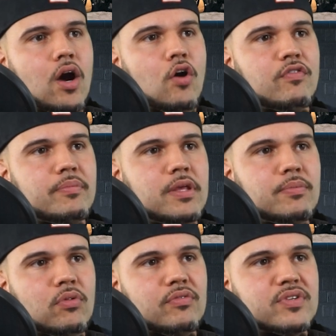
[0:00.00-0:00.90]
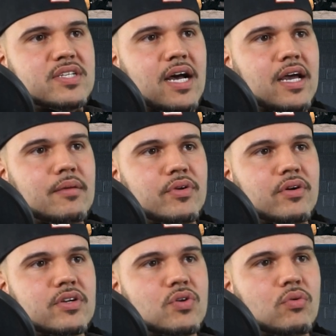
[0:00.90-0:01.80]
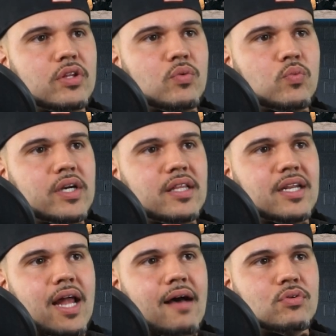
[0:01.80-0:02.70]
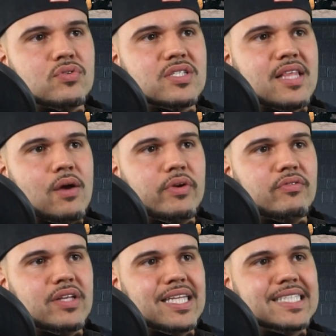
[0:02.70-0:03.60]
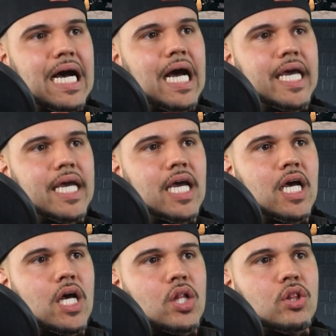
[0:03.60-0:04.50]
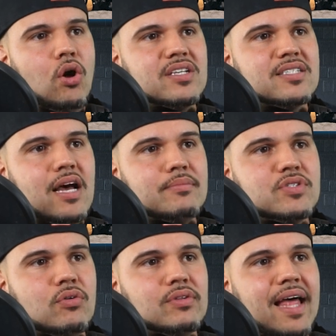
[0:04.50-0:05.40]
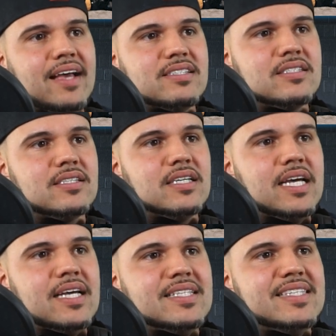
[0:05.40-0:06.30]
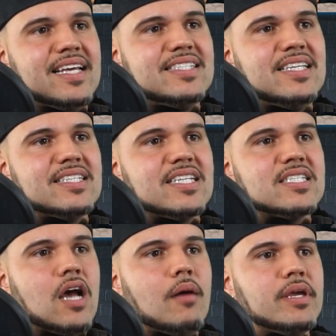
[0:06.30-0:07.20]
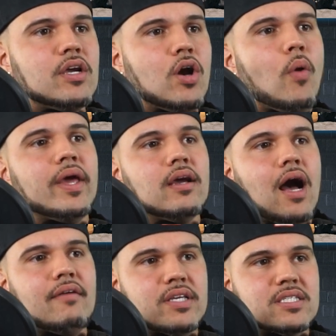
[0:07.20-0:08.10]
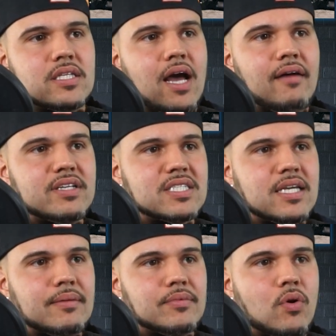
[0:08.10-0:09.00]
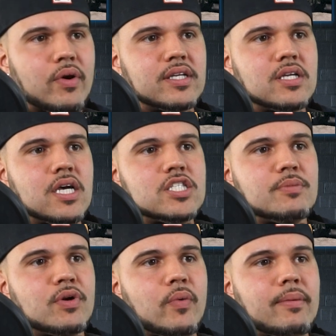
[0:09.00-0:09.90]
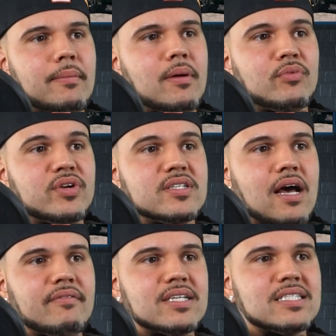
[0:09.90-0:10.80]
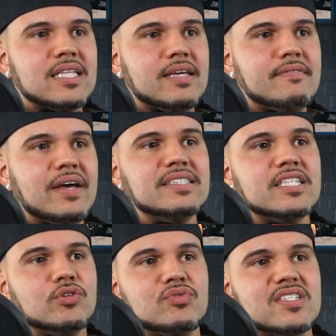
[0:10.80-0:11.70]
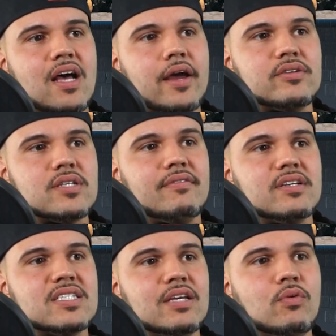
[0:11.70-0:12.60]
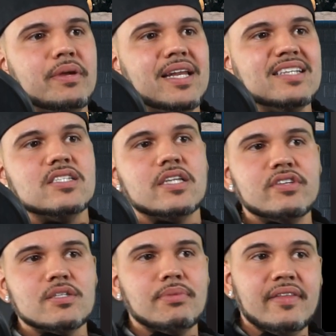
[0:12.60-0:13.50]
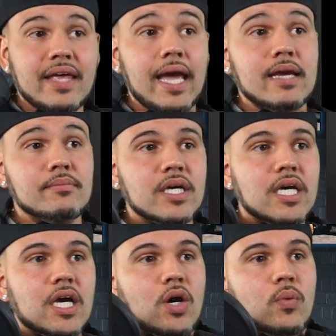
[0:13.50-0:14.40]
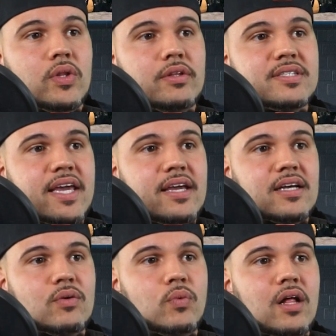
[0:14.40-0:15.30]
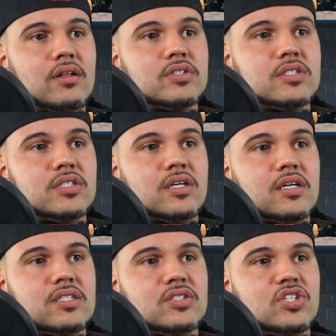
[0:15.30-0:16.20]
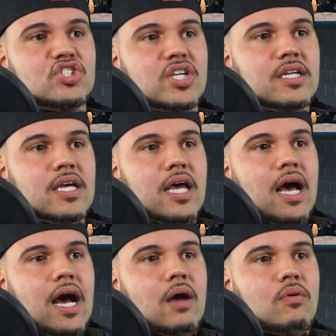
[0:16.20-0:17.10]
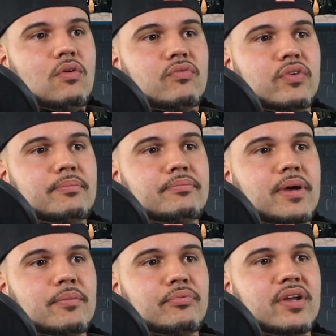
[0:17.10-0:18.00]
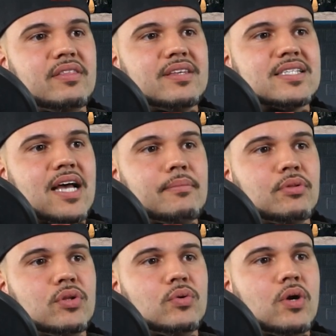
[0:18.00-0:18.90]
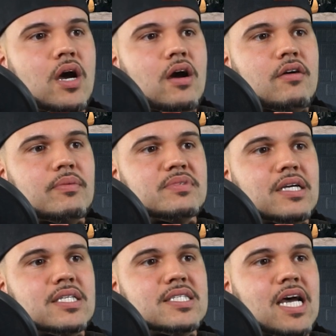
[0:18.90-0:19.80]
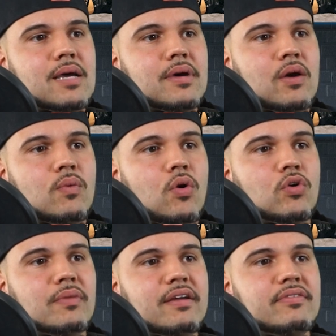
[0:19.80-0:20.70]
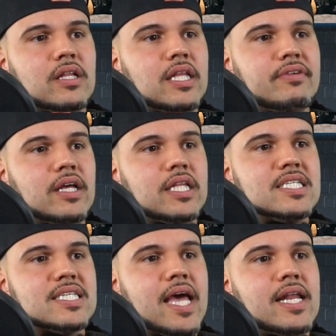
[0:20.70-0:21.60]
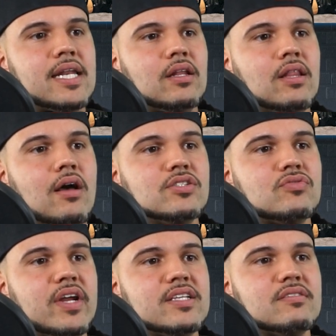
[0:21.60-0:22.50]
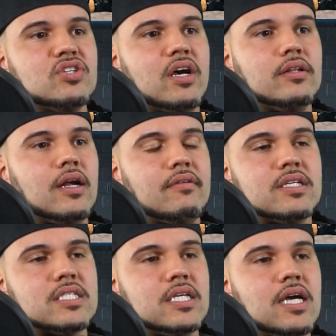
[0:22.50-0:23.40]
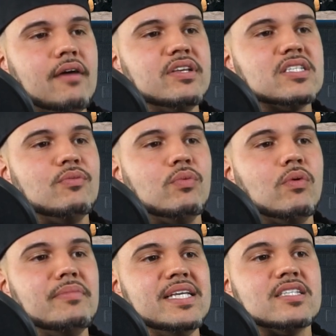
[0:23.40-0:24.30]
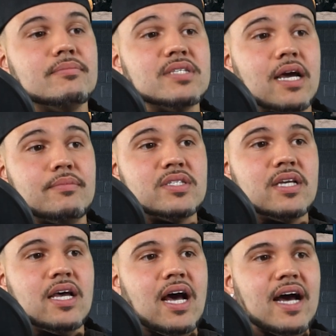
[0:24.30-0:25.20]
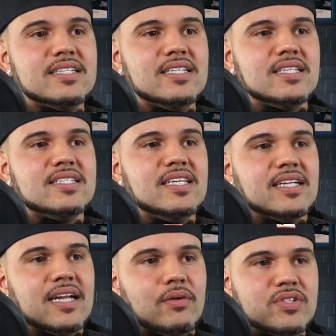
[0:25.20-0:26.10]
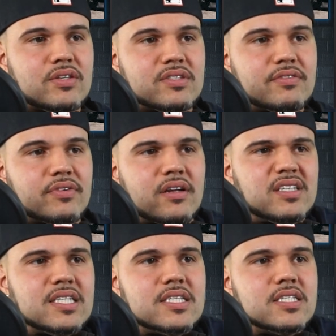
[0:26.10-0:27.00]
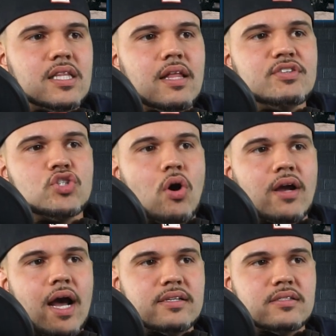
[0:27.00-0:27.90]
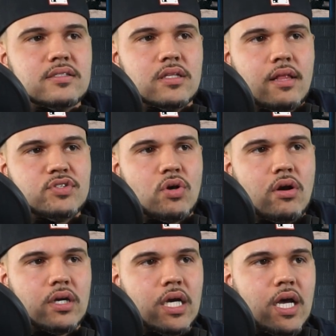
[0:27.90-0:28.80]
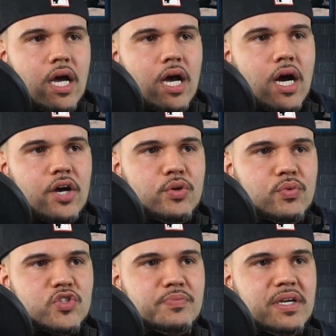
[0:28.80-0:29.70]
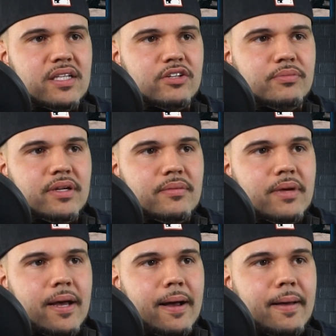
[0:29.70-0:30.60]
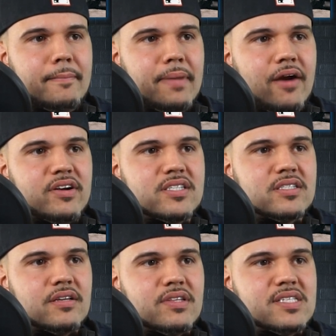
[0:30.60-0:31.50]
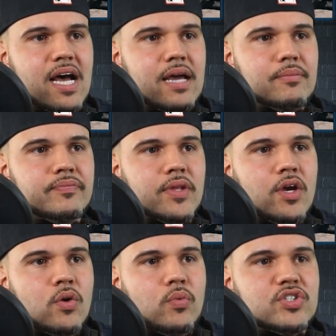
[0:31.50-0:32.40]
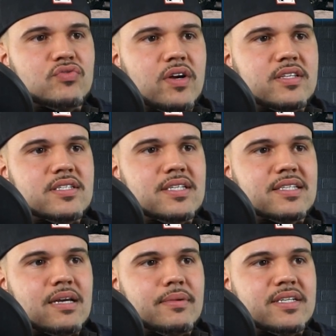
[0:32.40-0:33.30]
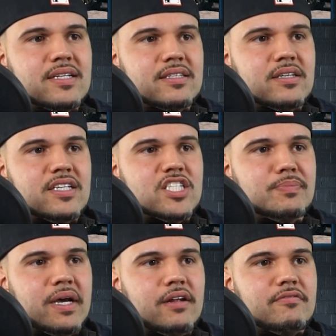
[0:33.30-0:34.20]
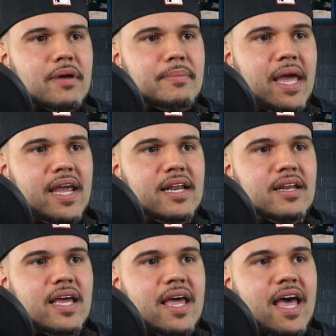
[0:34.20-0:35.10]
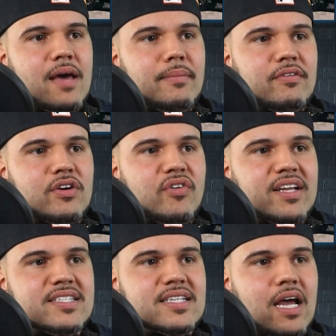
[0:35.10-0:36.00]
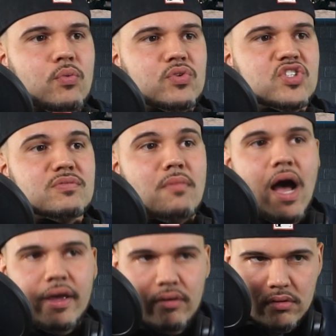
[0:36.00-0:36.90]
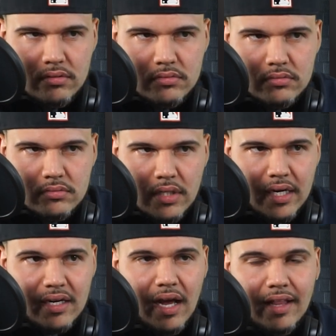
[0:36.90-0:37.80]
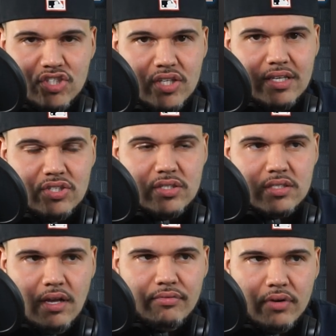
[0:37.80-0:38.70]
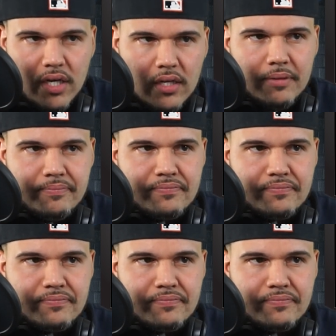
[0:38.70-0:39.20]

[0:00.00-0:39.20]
Over people, over time, there is only one in the novels that we really die. Long sobs don't last. Dead season is coming, going, obviously. Obviously, I'm going to put away my memories. Obviously, inventing new desires. Obviously, it will be necessary to play the game. Will it take, to cheat? I will reprint the sky blue. From time to time, I will hold my failings and lost reins of childhood, obviously. Obviously, we will meet sometimes. I see the scene and I will see you different. This is a love song, guys. It's a love song. You will speak a little bit embarrassed of the time which runs. The time has not done. In spite of my pain and my regrets, I will smile, acknowledging that she's suffering.